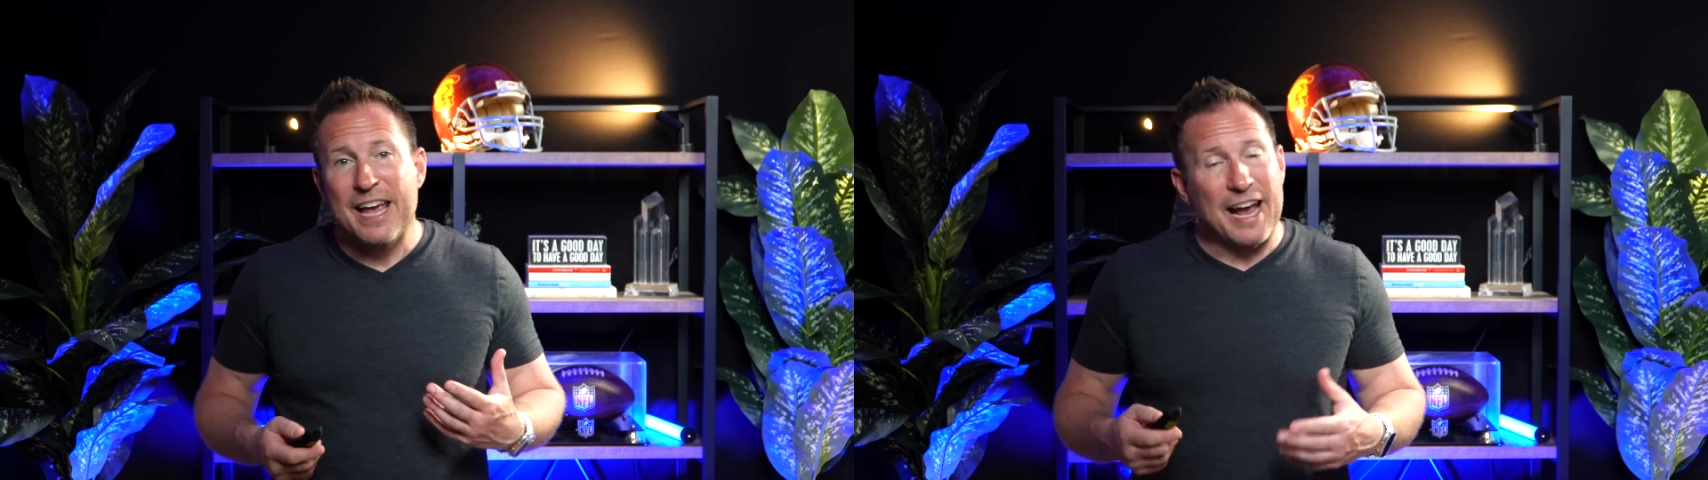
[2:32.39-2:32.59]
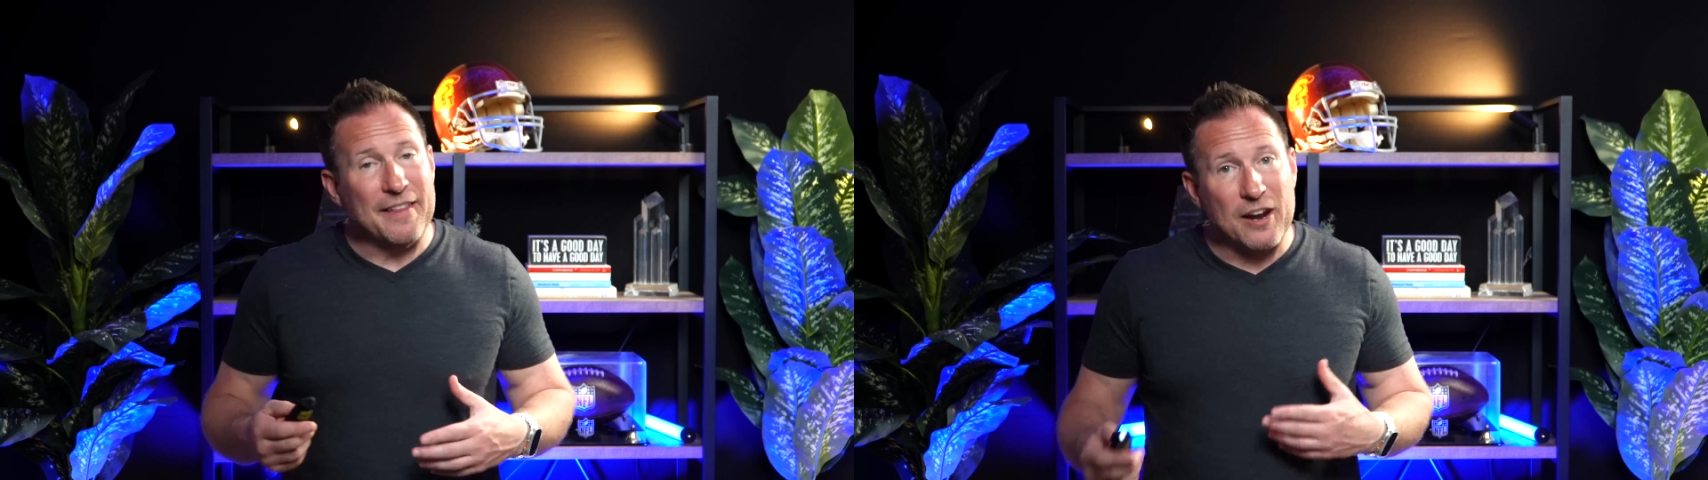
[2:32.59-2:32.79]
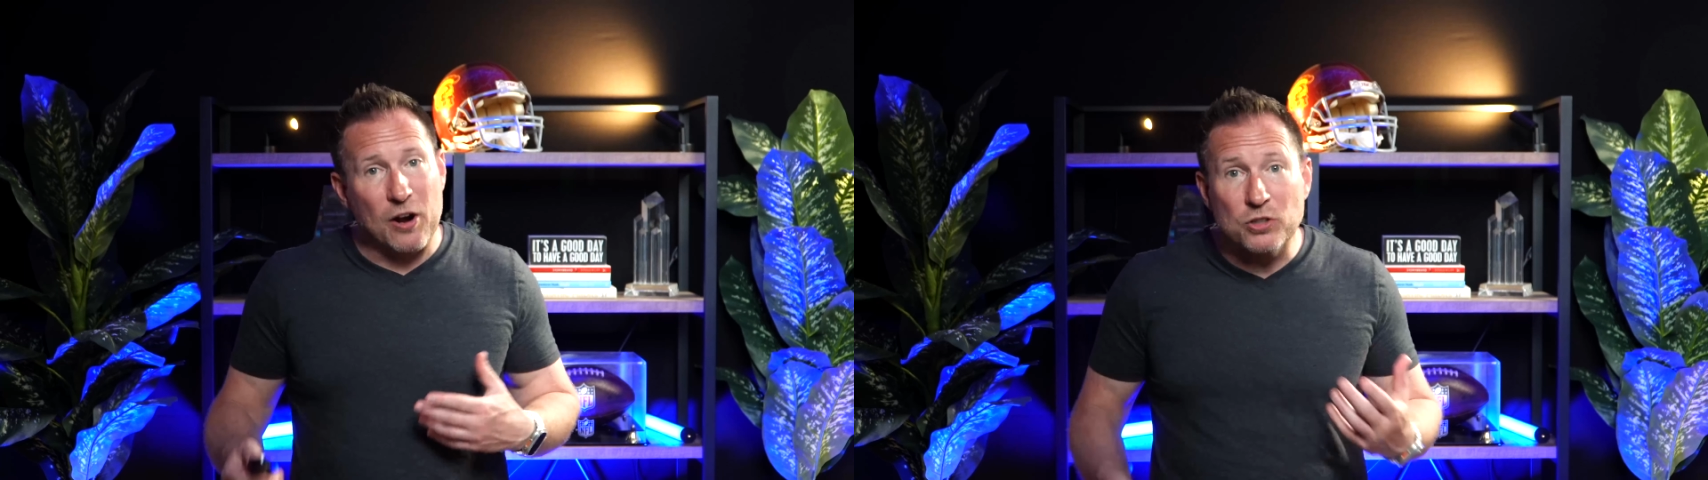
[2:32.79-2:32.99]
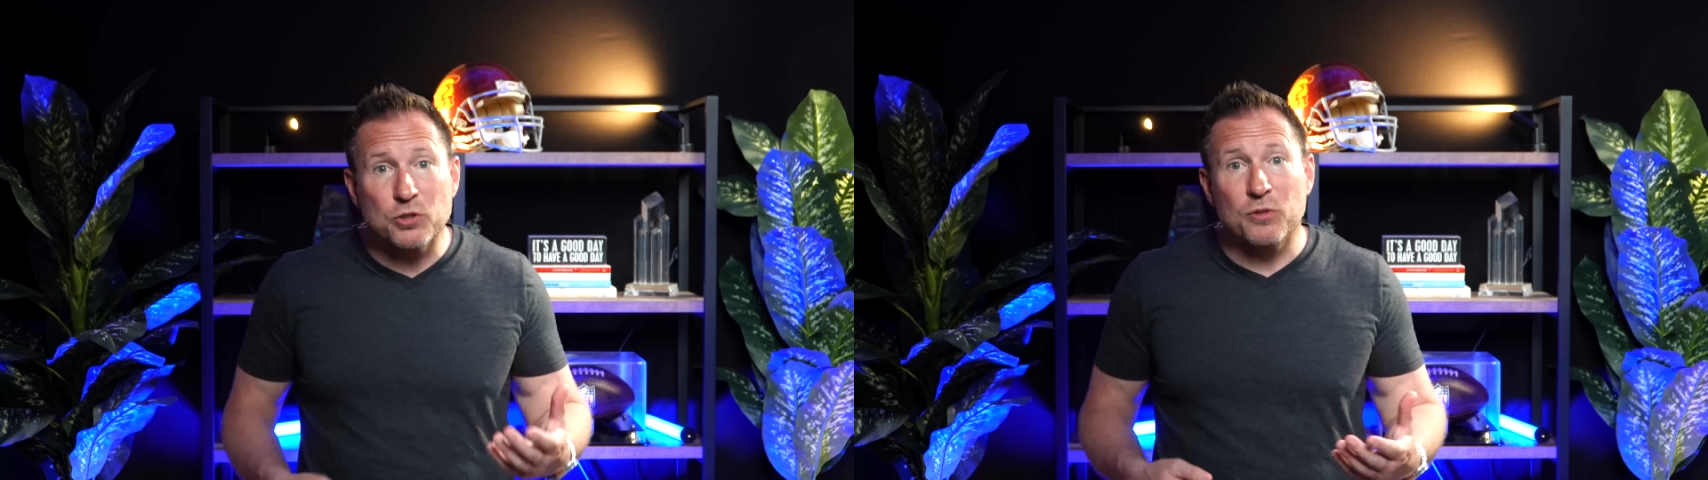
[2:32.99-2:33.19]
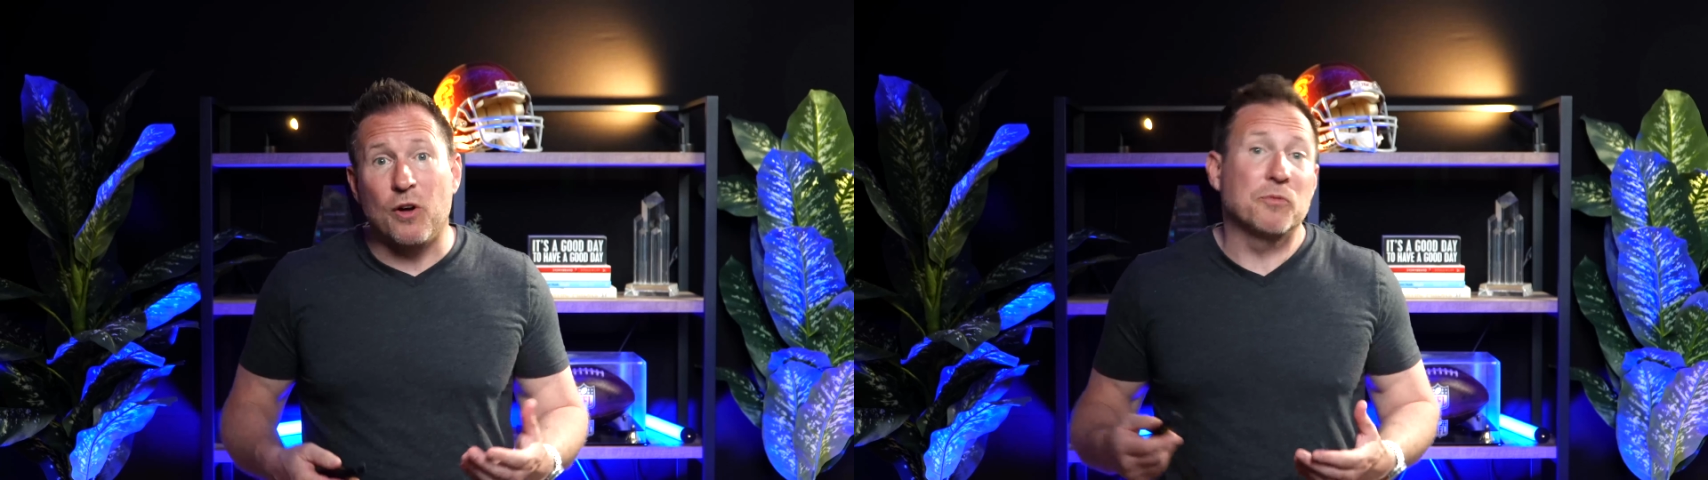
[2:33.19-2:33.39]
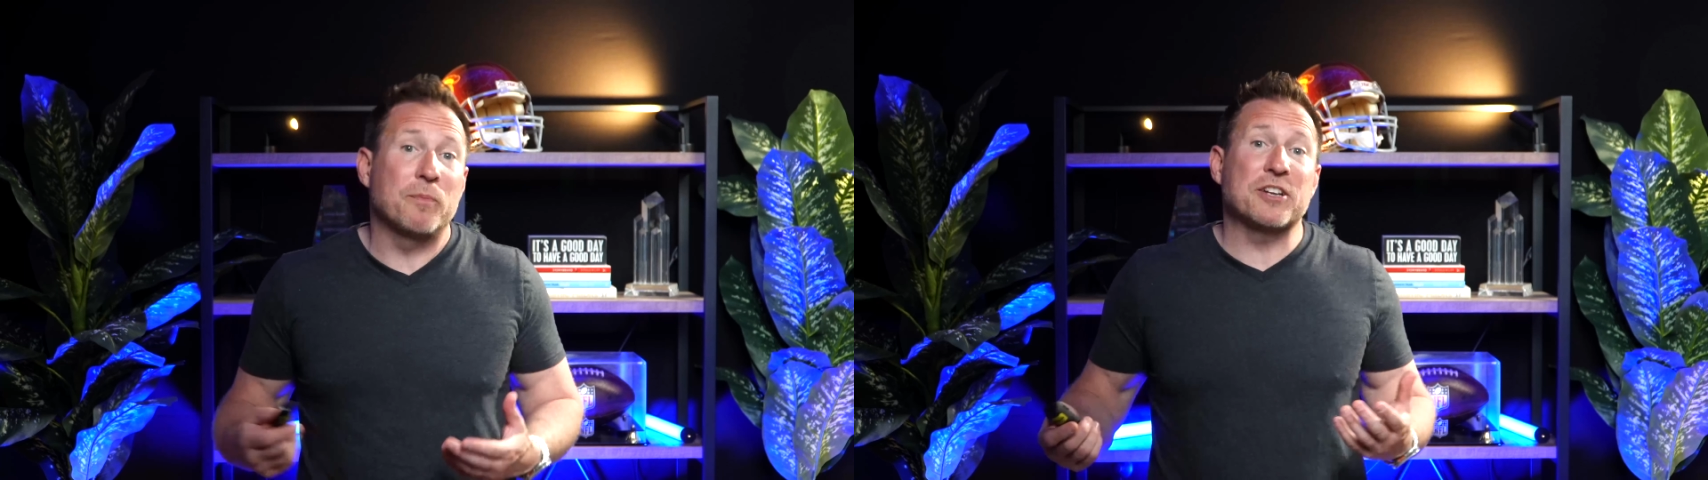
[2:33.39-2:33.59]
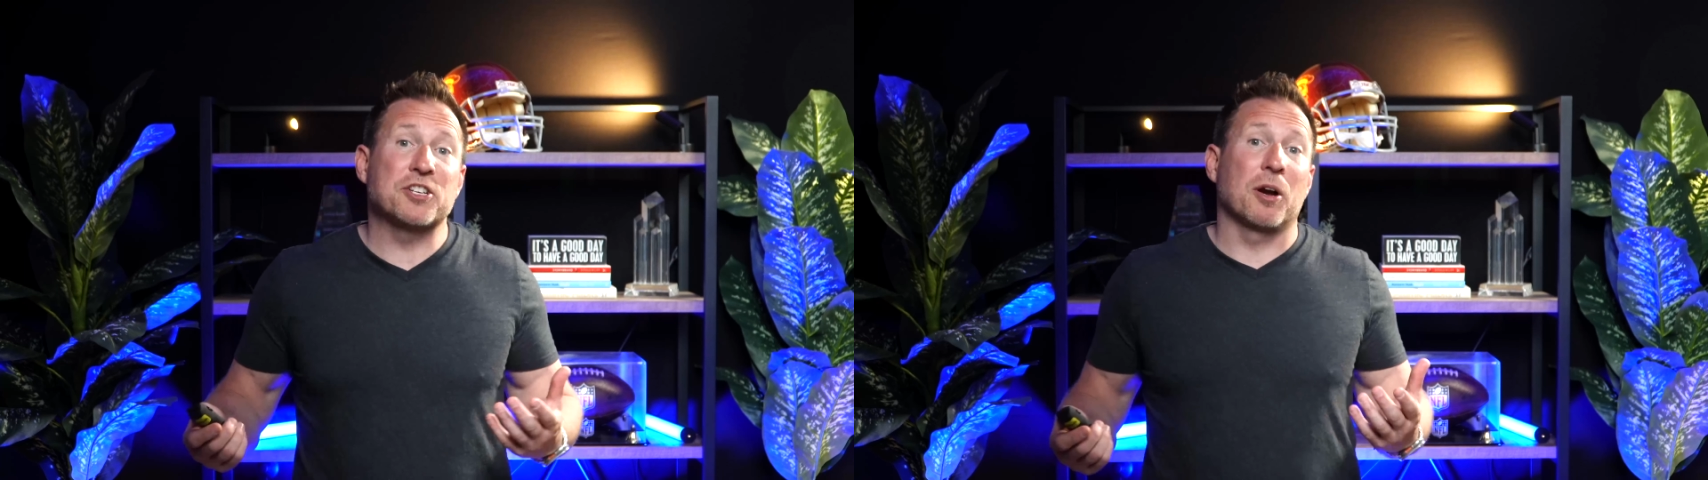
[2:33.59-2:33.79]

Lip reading: And that also involves managing